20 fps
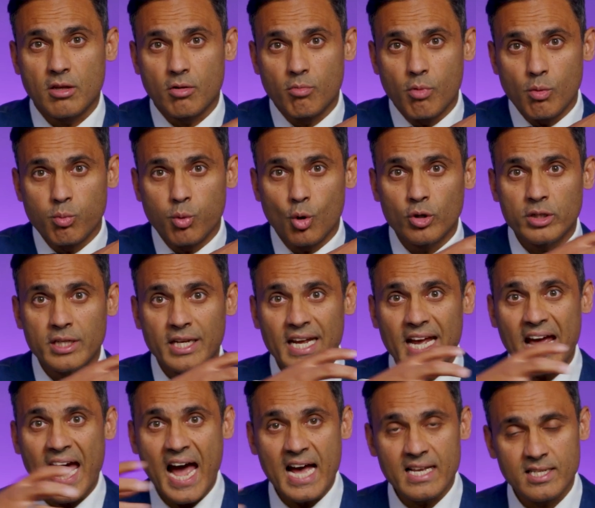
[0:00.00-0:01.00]
the reward
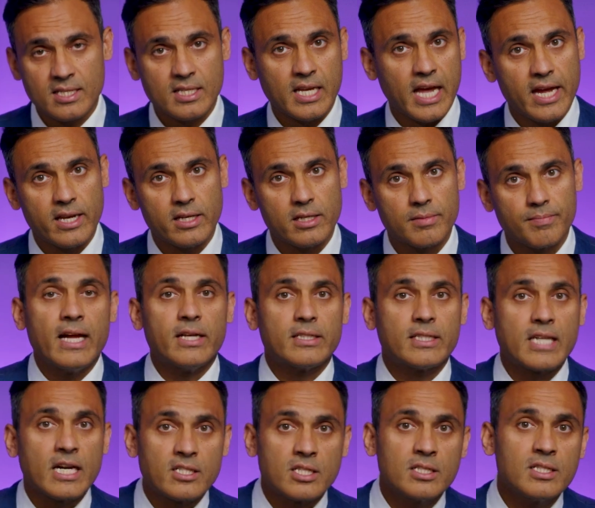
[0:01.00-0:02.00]
cascade
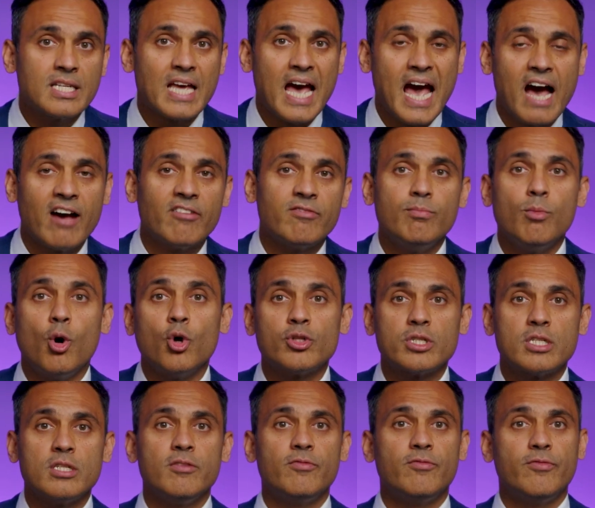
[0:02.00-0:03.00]
doesn't have
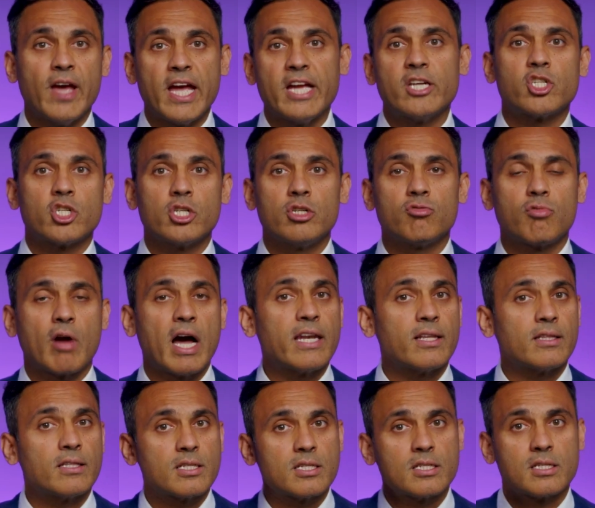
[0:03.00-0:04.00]
motivation right
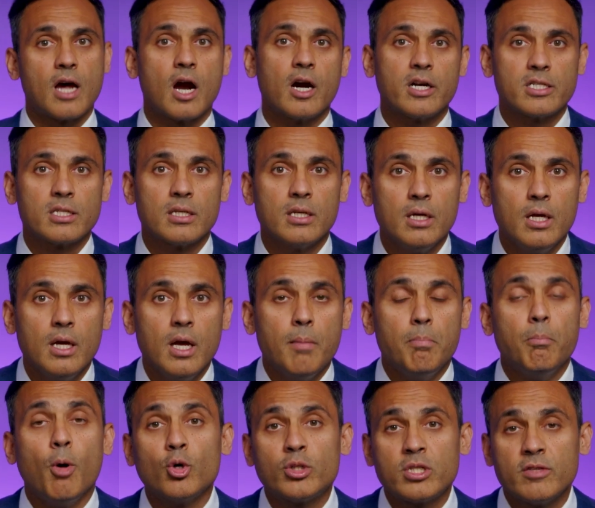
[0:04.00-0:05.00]
at the start.
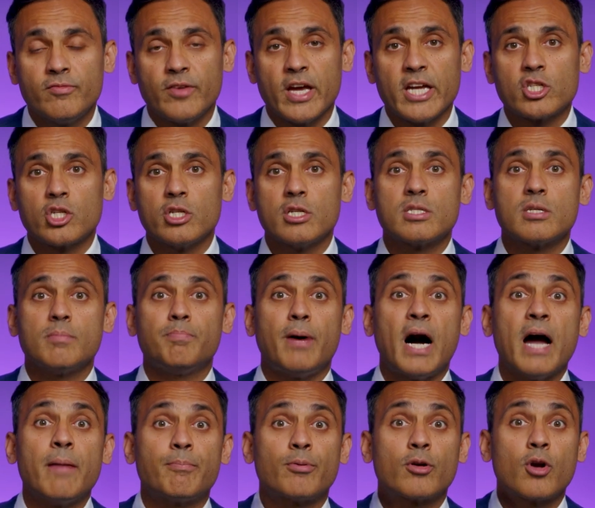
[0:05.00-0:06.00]
Motivation is a
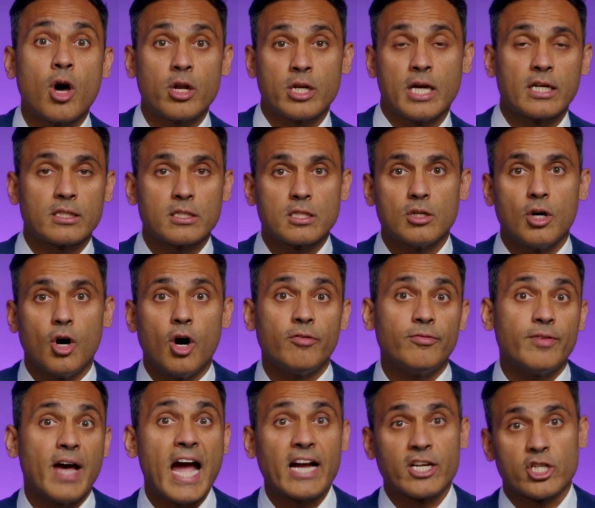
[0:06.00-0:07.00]
byproduct of
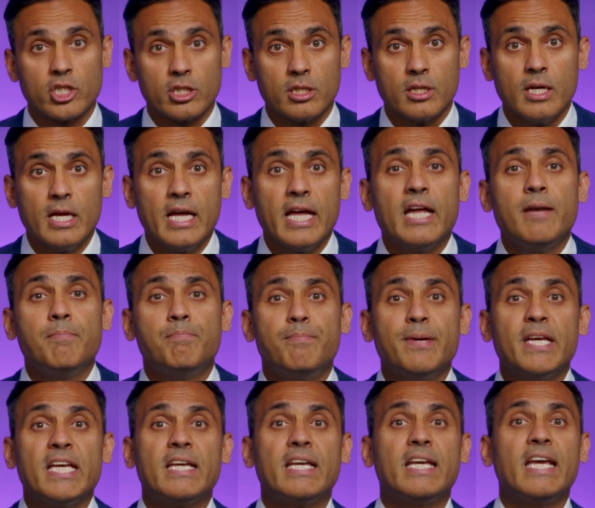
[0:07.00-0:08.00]
action. It
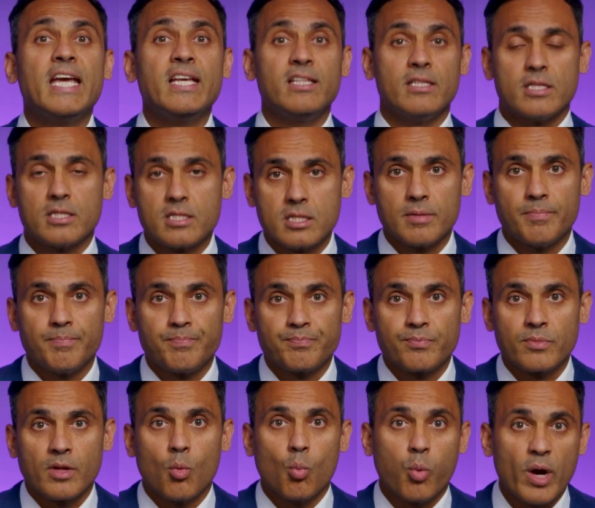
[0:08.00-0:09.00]
begins
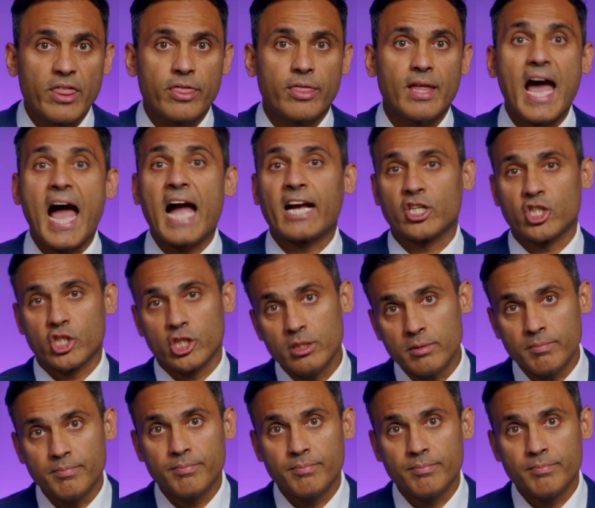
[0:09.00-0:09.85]
with action,